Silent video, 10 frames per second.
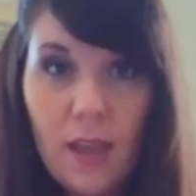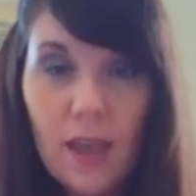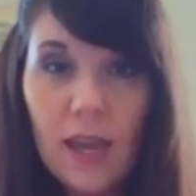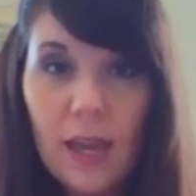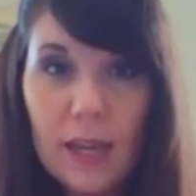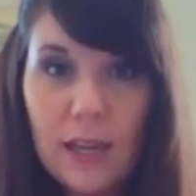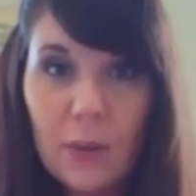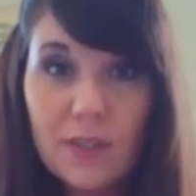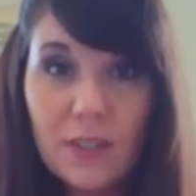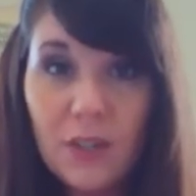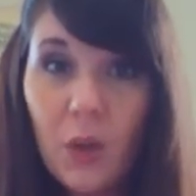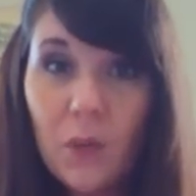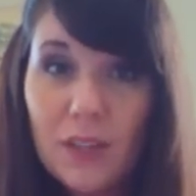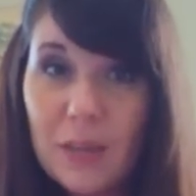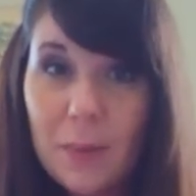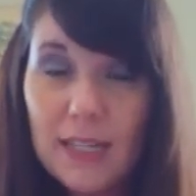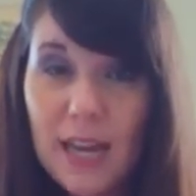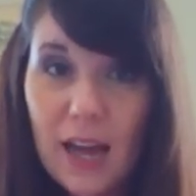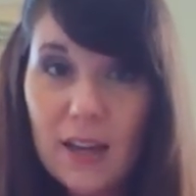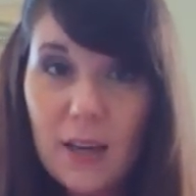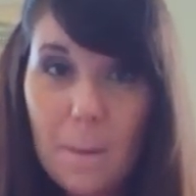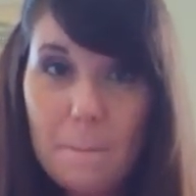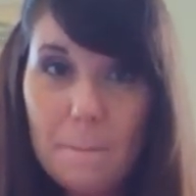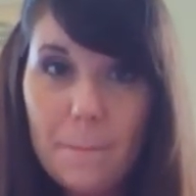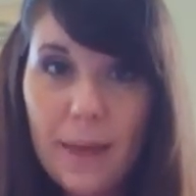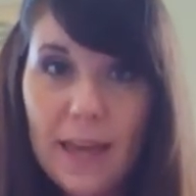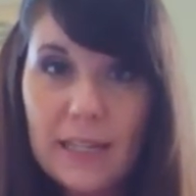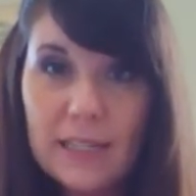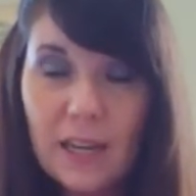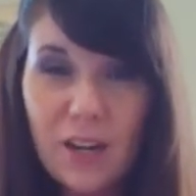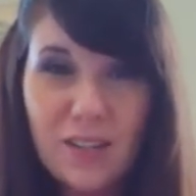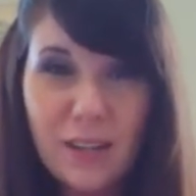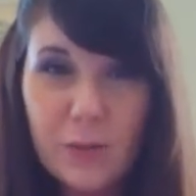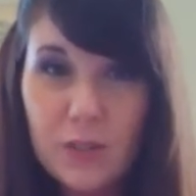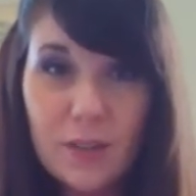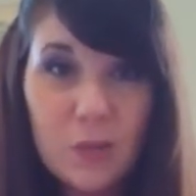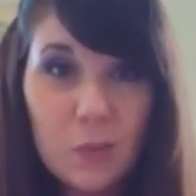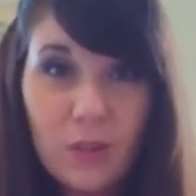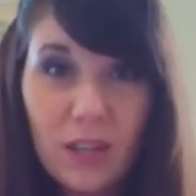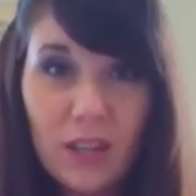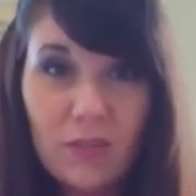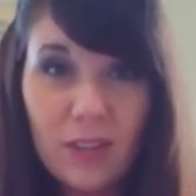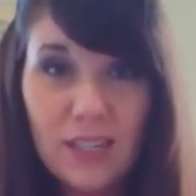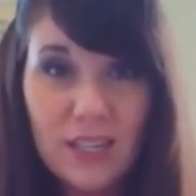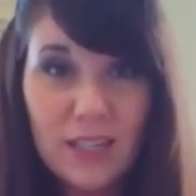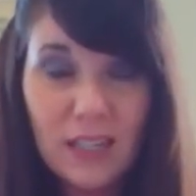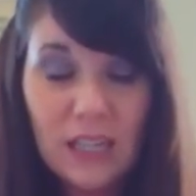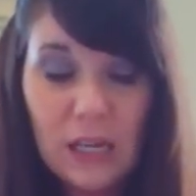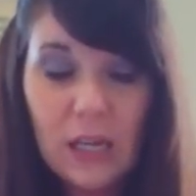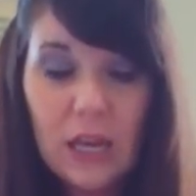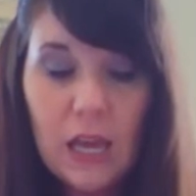and I was going to go visit my dad, but our schedules had just been really conflicting lately.